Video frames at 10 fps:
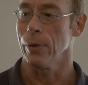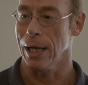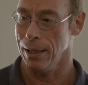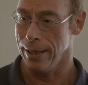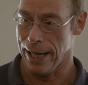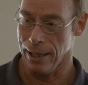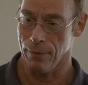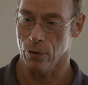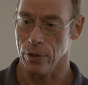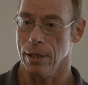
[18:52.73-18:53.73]
we got a
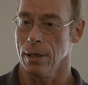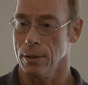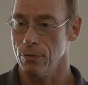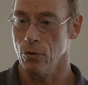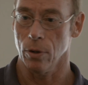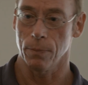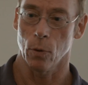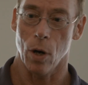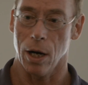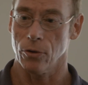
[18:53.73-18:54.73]
nanny for the kids, flew up
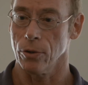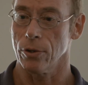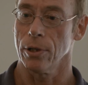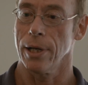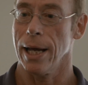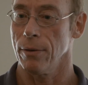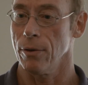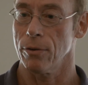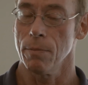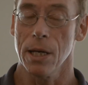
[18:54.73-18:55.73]
to Washington, had
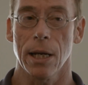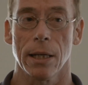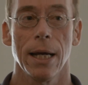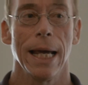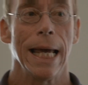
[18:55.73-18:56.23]
this meeting.